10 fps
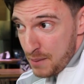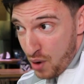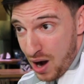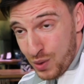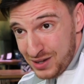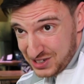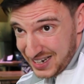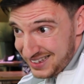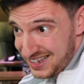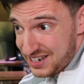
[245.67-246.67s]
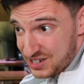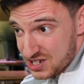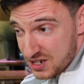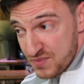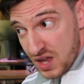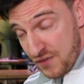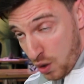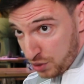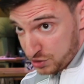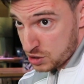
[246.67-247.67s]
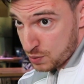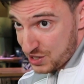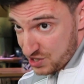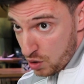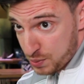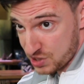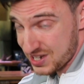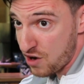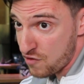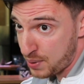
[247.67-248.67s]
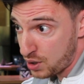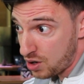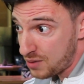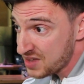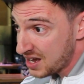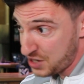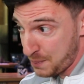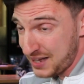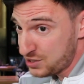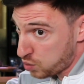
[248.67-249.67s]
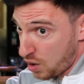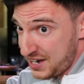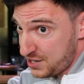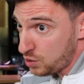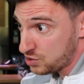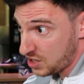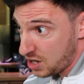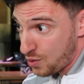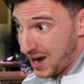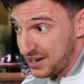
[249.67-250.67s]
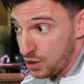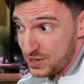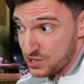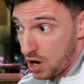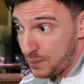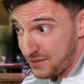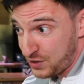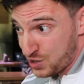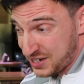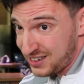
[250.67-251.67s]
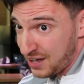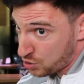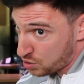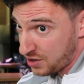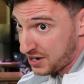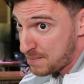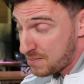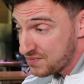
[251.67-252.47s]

But I will say this, if I want to switch it up to southpaw, depends what he does, you know. I know he's got a bit of a tricky left hook on him.